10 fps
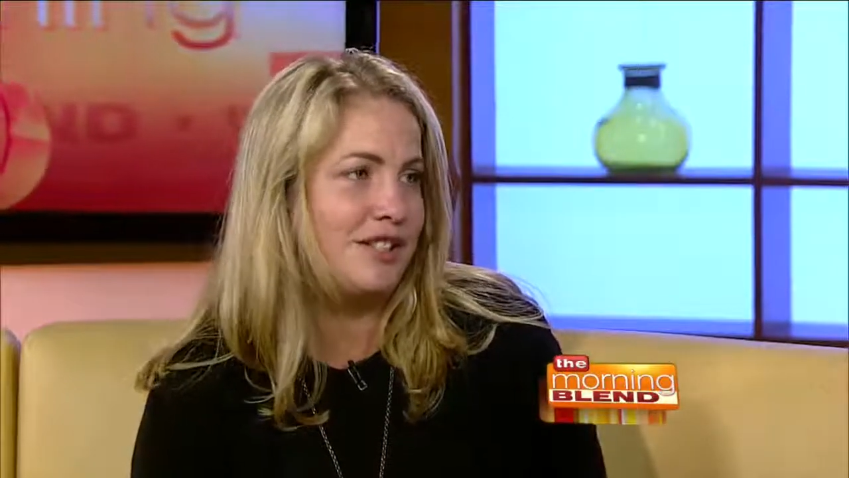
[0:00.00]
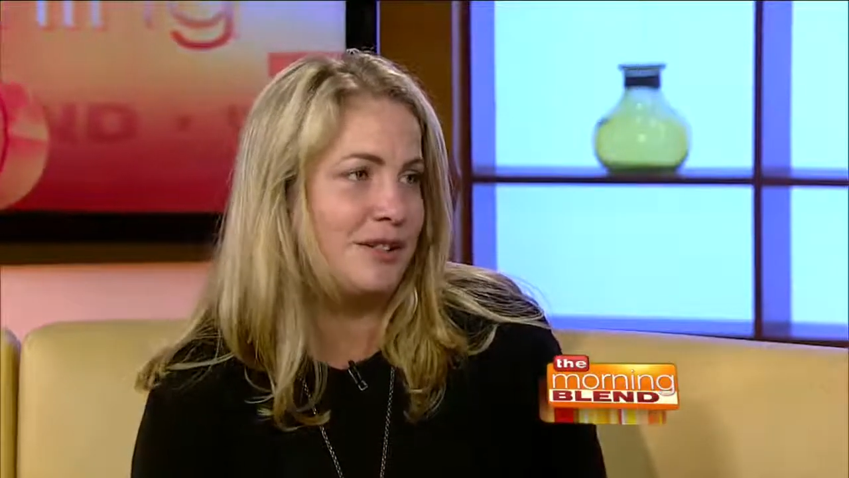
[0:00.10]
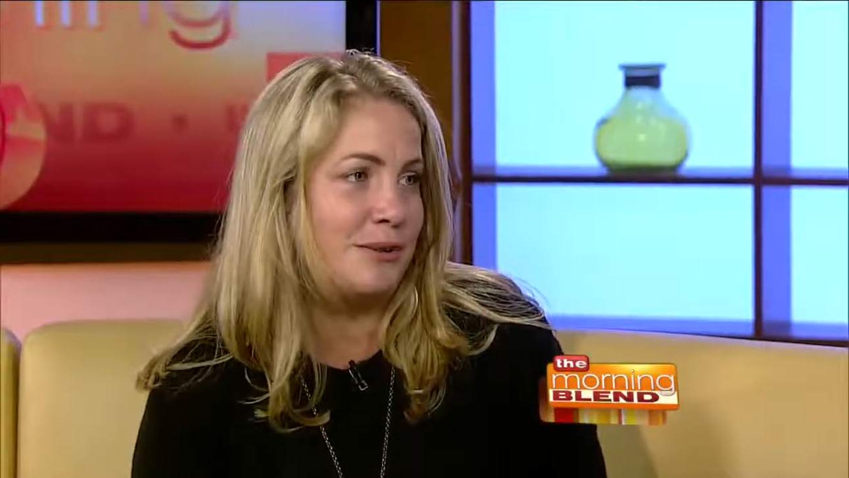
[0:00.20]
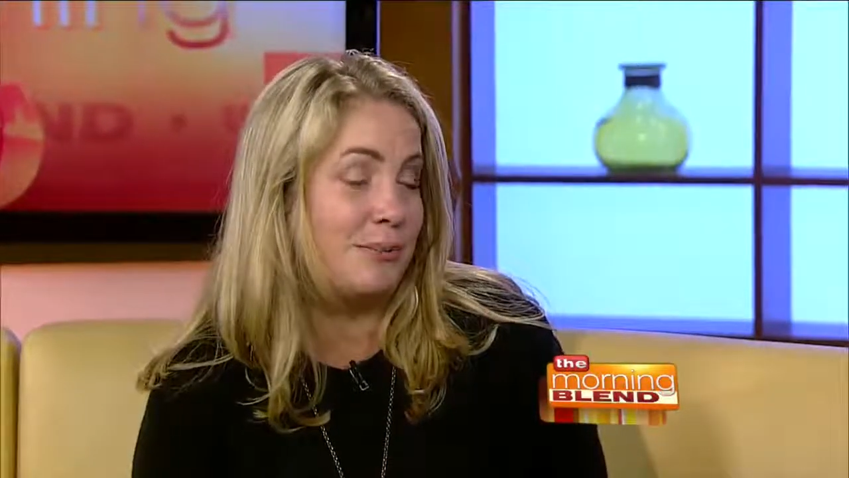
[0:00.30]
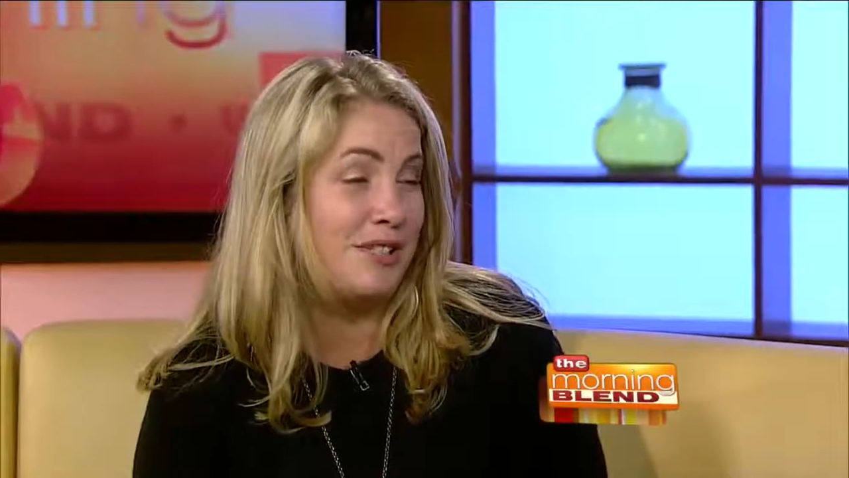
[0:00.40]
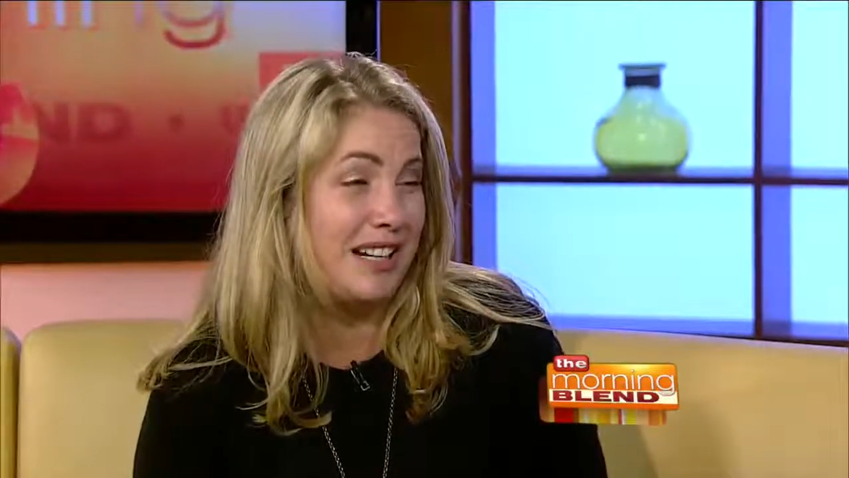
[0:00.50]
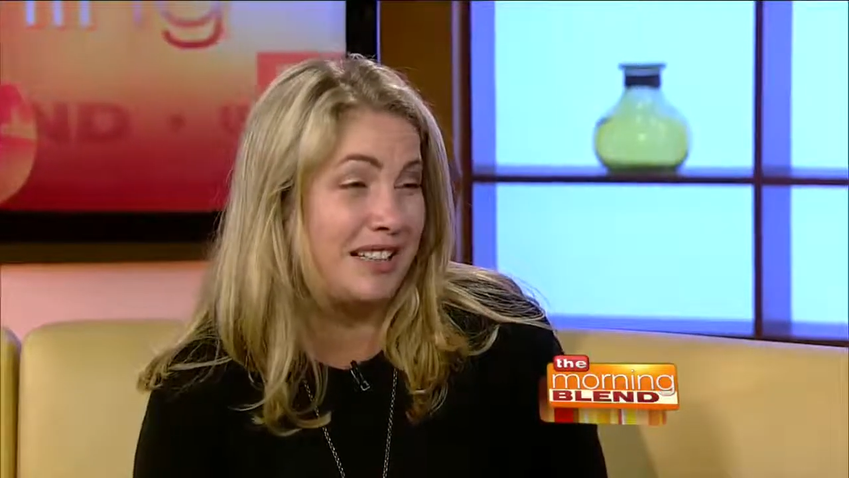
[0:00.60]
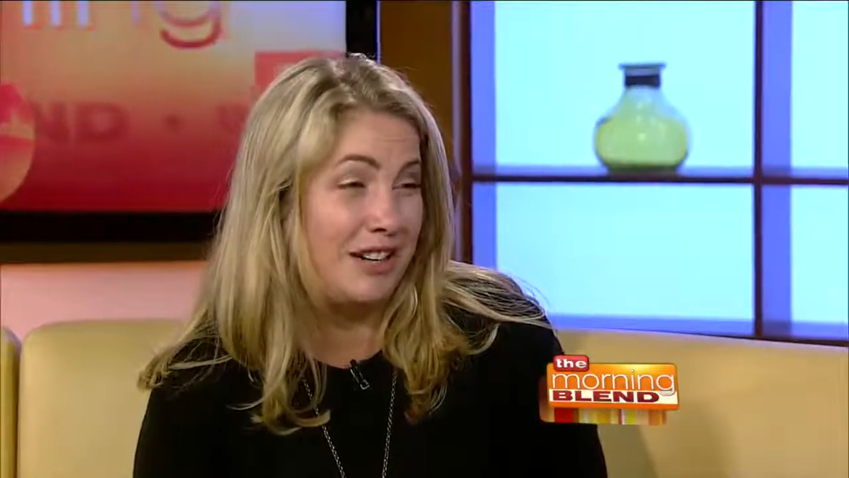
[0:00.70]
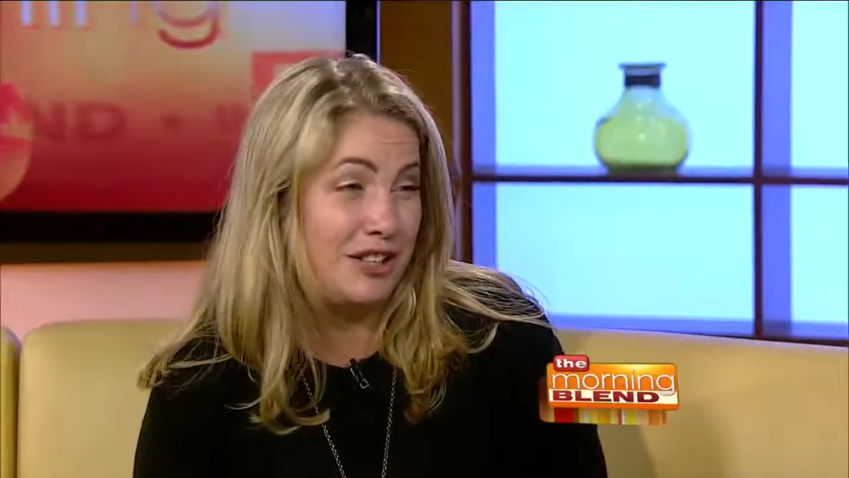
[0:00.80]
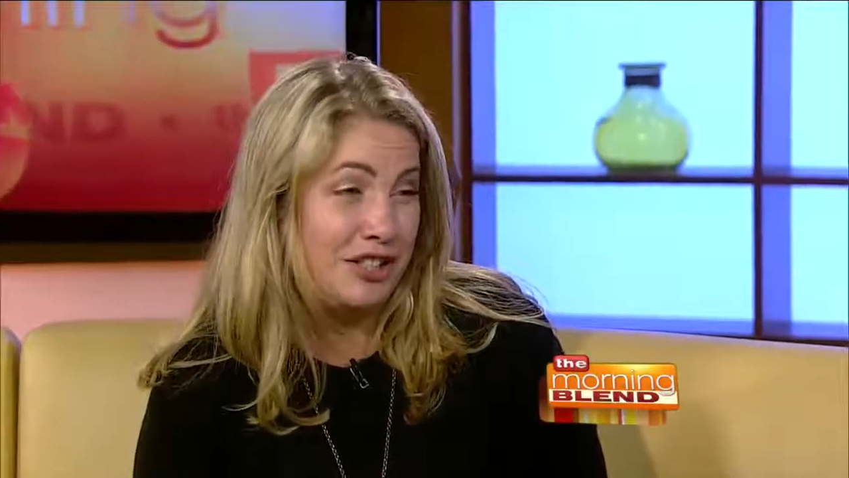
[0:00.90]
to
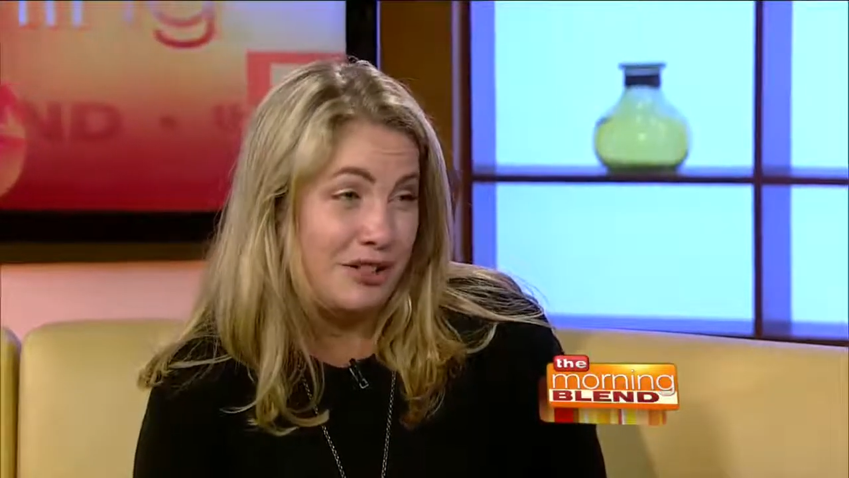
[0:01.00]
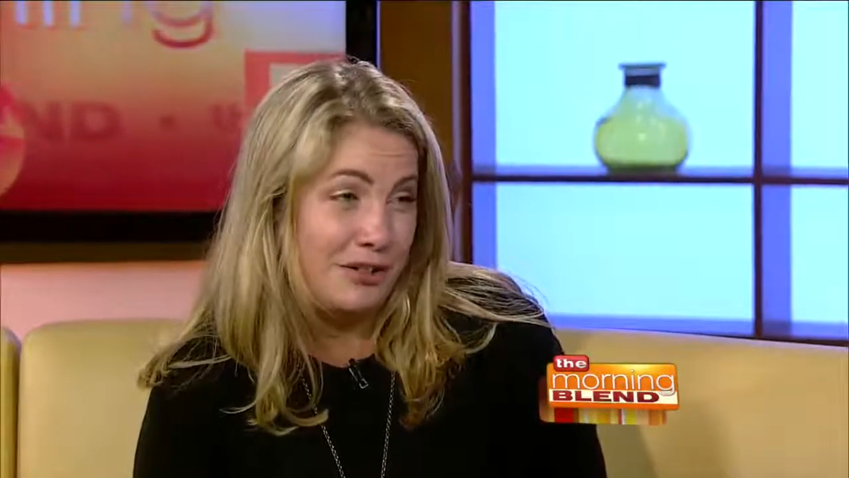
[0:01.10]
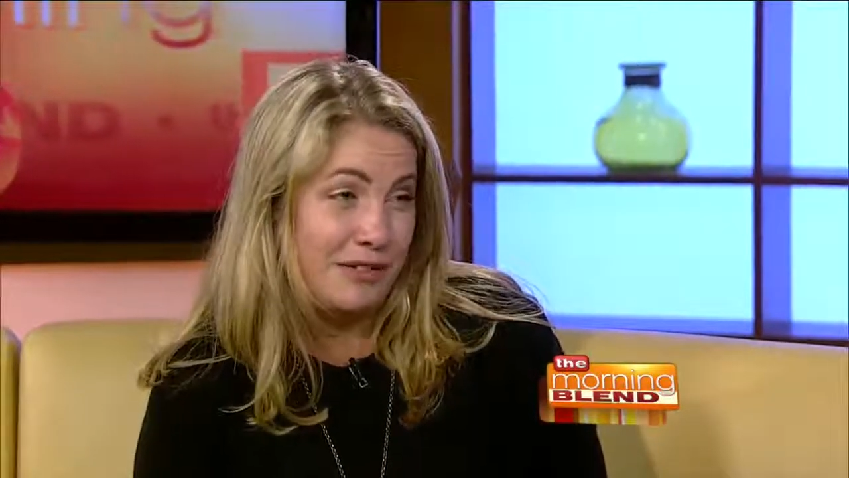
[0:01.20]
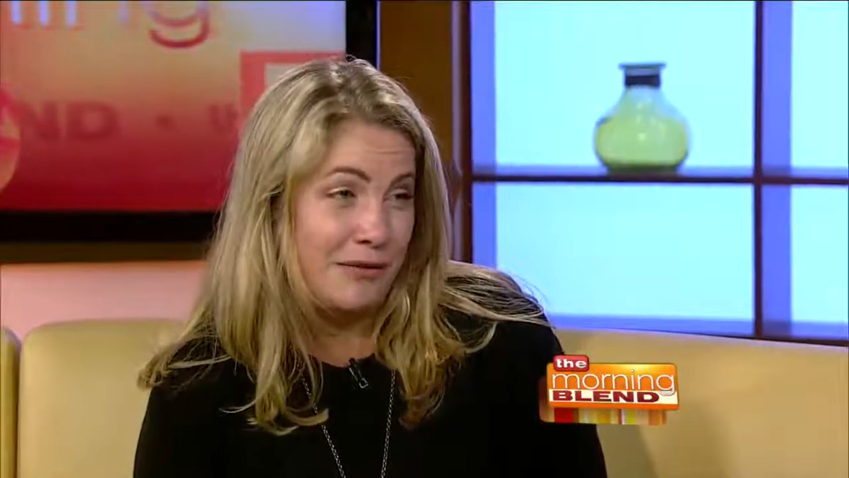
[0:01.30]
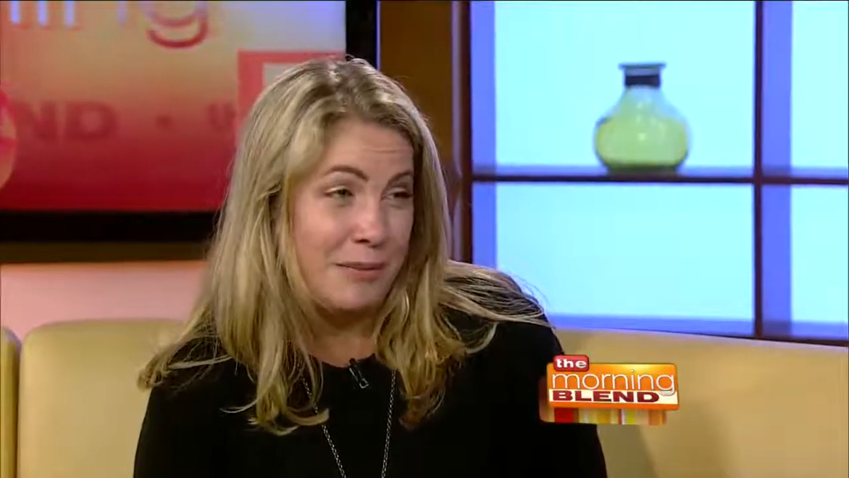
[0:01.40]
protecting our children